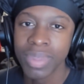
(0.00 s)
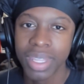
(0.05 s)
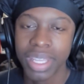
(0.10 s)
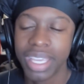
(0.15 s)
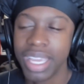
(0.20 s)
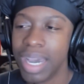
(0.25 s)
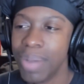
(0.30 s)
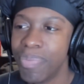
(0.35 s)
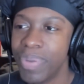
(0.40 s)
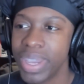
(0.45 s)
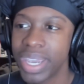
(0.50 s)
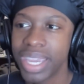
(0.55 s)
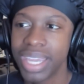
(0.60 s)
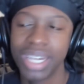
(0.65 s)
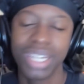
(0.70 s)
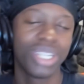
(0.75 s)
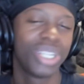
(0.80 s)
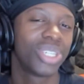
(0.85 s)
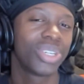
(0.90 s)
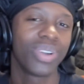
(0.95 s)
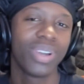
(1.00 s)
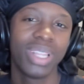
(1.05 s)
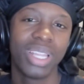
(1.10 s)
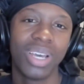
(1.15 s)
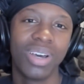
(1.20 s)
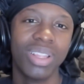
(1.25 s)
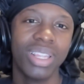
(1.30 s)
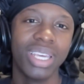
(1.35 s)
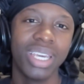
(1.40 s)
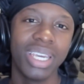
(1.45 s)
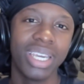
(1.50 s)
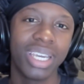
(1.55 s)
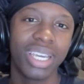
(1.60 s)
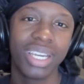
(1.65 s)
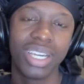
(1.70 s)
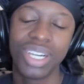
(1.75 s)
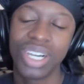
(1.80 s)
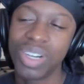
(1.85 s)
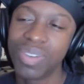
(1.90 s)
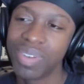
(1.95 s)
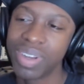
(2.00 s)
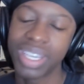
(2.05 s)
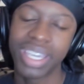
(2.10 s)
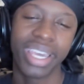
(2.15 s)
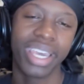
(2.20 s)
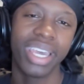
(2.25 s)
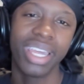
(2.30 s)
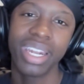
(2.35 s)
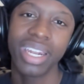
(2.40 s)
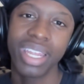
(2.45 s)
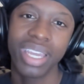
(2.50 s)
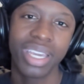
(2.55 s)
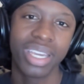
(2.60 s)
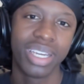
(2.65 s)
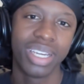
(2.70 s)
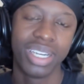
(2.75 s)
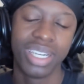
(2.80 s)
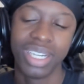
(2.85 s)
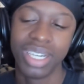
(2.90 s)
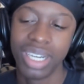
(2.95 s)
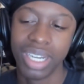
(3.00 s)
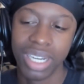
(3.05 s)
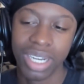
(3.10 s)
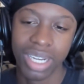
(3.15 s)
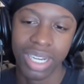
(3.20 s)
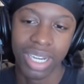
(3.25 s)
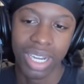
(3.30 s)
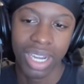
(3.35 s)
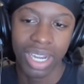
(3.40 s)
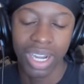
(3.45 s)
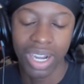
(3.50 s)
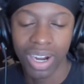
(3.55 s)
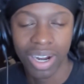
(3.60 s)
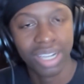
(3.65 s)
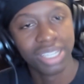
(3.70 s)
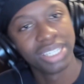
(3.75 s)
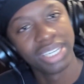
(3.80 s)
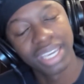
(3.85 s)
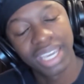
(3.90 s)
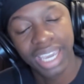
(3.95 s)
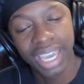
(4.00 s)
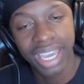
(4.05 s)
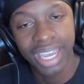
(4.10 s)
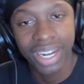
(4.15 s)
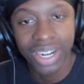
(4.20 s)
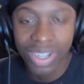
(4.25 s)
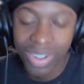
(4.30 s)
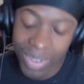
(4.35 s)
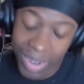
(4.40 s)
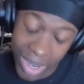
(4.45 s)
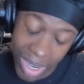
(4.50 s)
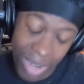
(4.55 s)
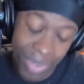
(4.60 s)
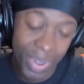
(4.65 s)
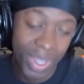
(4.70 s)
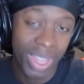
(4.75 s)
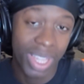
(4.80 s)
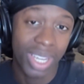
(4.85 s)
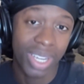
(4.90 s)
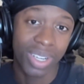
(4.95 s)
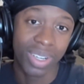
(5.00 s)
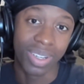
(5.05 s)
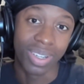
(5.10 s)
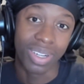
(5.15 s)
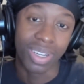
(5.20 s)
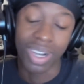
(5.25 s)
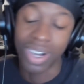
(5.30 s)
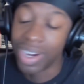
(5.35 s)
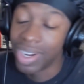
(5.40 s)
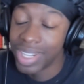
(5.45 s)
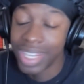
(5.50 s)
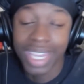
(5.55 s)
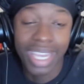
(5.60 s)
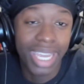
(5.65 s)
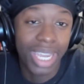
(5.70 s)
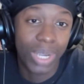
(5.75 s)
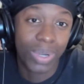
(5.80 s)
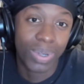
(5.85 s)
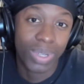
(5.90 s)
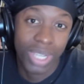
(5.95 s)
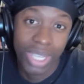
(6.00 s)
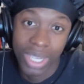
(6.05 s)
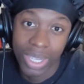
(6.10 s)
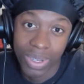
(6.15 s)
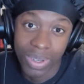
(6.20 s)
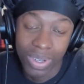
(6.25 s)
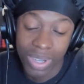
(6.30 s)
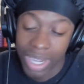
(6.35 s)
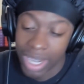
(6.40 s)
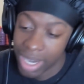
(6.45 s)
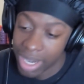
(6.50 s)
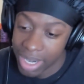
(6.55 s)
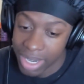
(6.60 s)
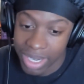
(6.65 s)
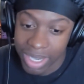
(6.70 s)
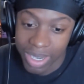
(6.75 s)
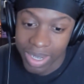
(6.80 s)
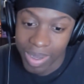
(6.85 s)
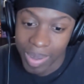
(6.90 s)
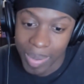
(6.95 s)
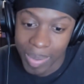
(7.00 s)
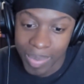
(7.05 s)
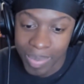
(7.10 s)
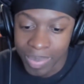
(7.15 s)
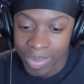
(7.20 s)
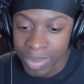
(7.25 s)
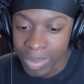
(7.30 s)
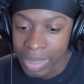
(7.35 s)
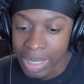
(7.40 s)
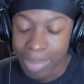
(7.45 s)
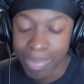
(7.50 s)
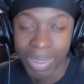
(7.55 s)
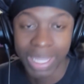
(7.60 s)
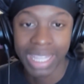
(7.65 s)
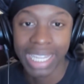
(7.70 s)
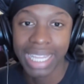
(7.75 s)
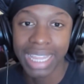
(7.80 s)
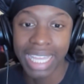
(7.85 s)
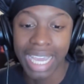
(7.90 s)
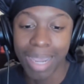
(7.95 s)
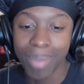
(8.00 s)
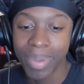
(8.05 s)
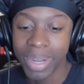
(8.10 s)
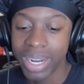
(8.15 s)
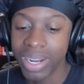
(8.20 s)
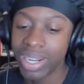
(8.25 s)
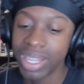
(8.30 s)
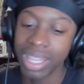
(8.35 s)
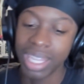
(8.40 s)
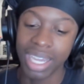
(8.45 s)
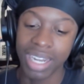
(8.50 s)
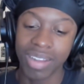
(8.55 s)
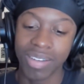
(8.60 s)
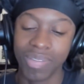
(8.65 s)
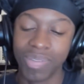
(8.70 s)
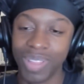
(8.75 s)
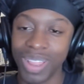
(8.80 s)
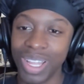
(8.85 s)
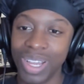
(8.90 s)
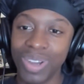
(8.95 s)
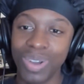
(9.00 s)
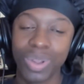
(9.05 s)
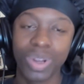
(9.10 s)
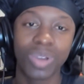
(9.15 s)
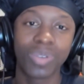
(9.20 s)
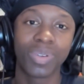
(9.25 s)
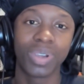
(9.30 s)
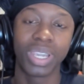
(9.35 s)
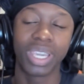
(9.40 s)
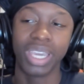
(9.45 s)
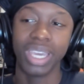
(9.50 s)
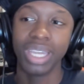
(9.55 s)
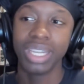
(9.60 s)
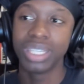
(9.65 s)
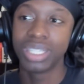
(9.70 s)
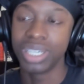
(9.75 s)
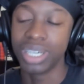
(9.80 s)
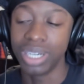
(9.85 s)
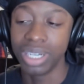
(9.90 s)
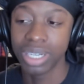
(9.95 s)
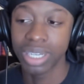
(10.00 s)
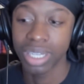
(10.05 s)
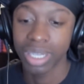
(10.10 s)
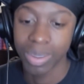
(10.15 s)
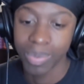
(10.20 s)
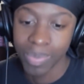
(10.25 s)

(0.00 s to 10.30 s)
Y'all picking Destroy Lonely over Ken? Or is it Ken over Lone? Or are they equal to you? I don't know. But lately, I've been hearing a lot of Lone over Ken talk.